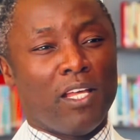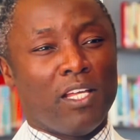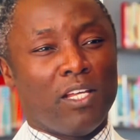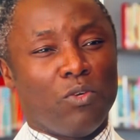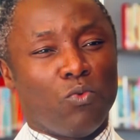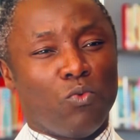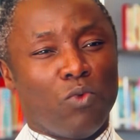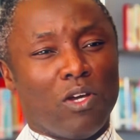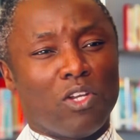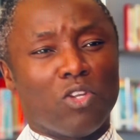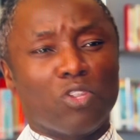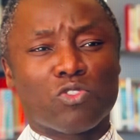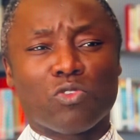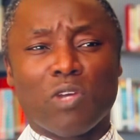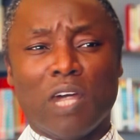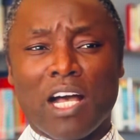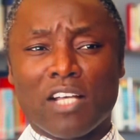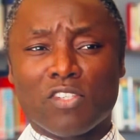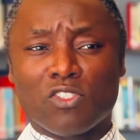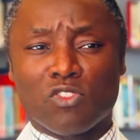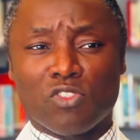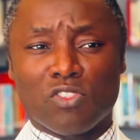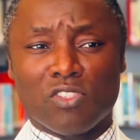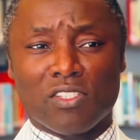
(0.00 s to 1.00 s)
One also
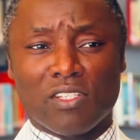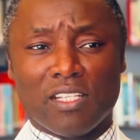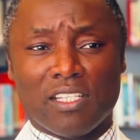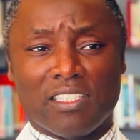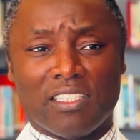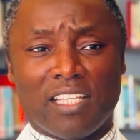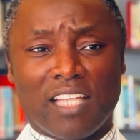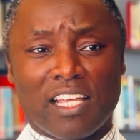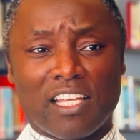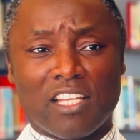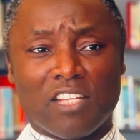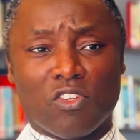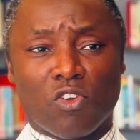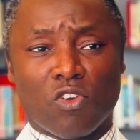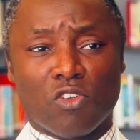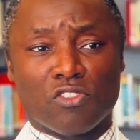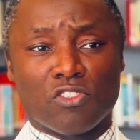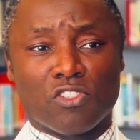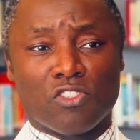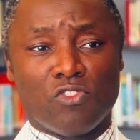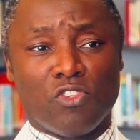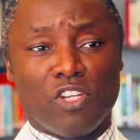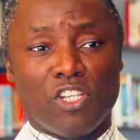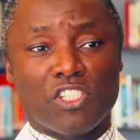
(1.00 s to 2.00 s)
has to take in
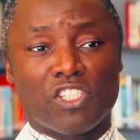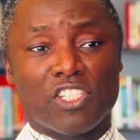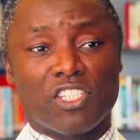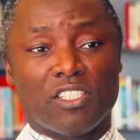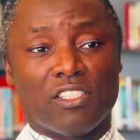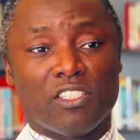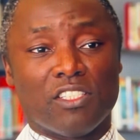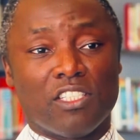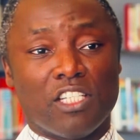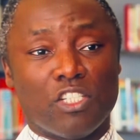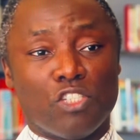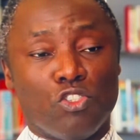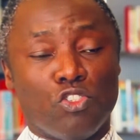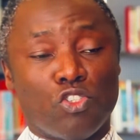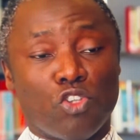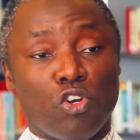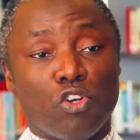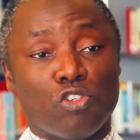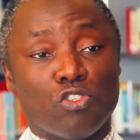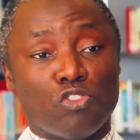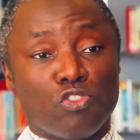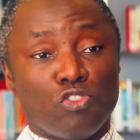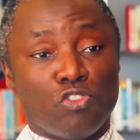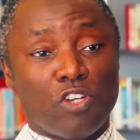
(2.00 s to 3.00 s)
consideration the
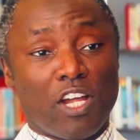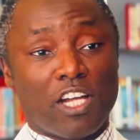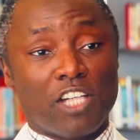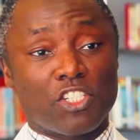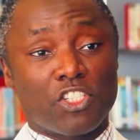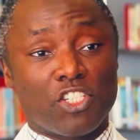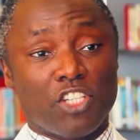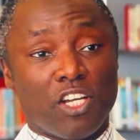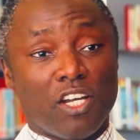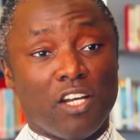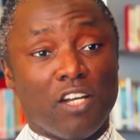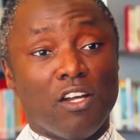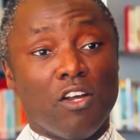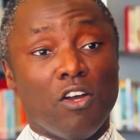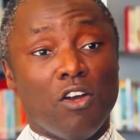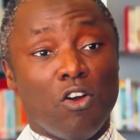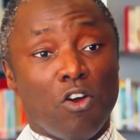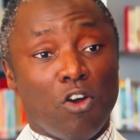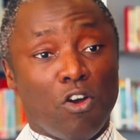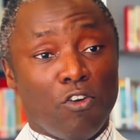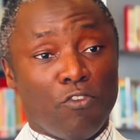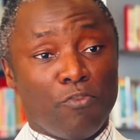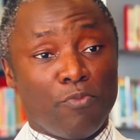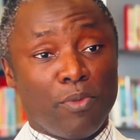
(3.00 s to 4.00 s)
jaw structure
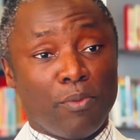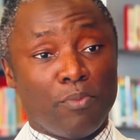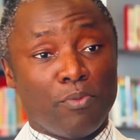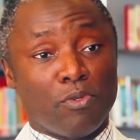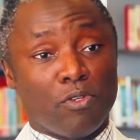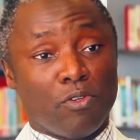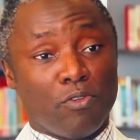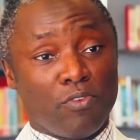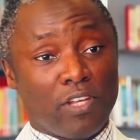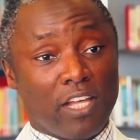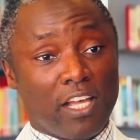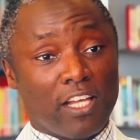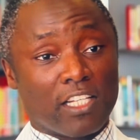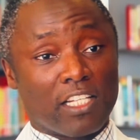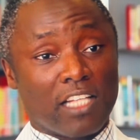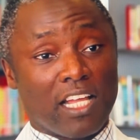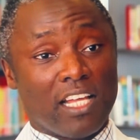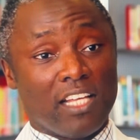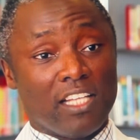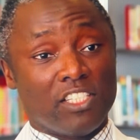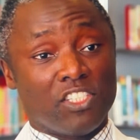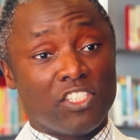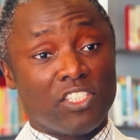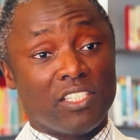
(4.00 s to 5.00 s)
of people of
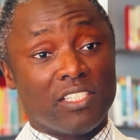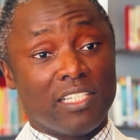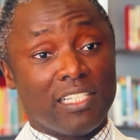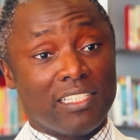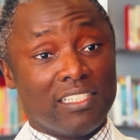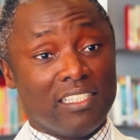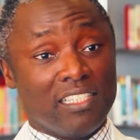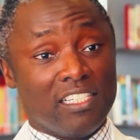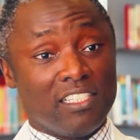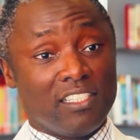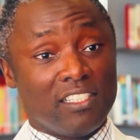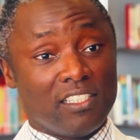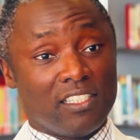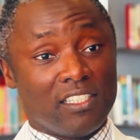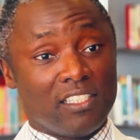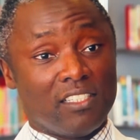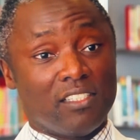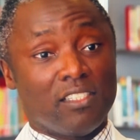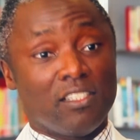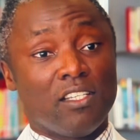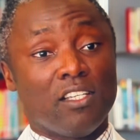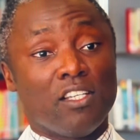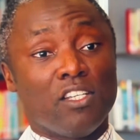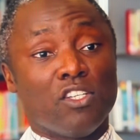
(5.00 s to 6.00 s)
Asian
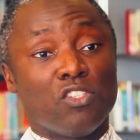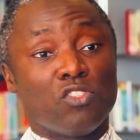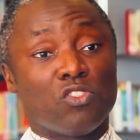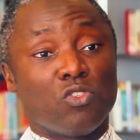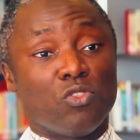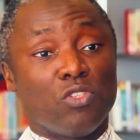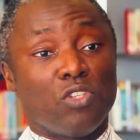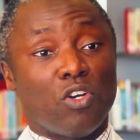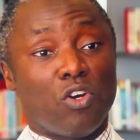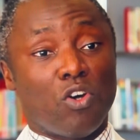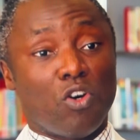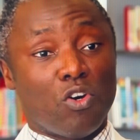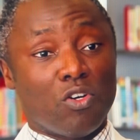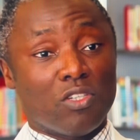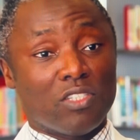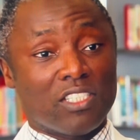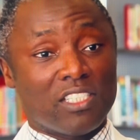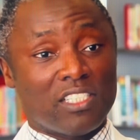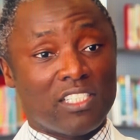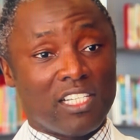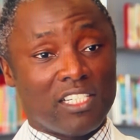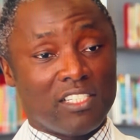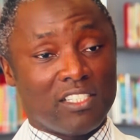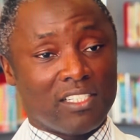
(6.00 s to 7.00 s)
ethnicity, so that all the
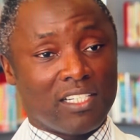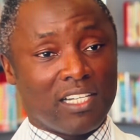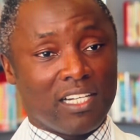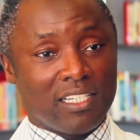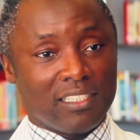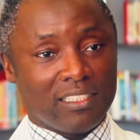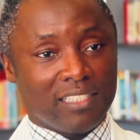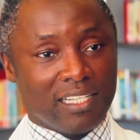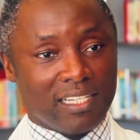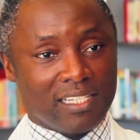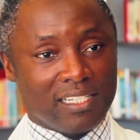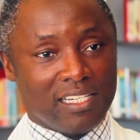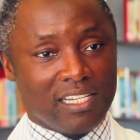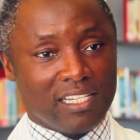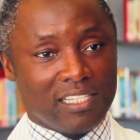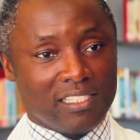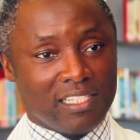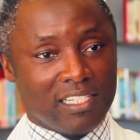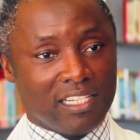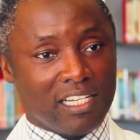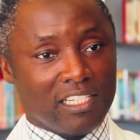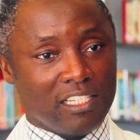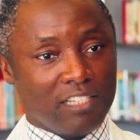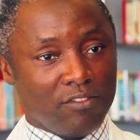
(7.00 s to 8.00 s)
surgical techniques
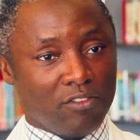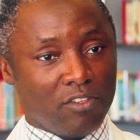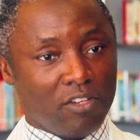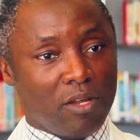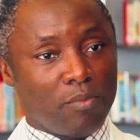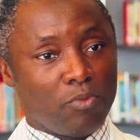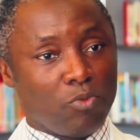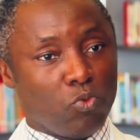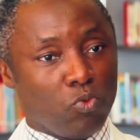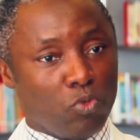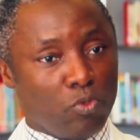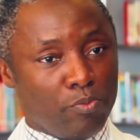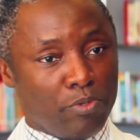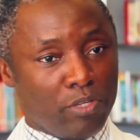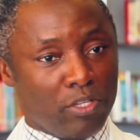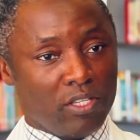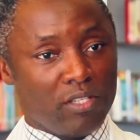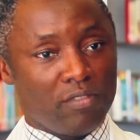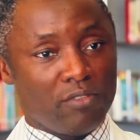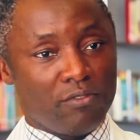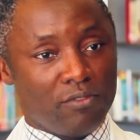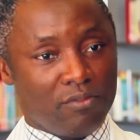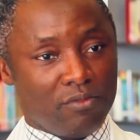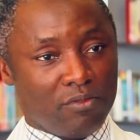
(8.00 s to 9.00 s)
that are developed will be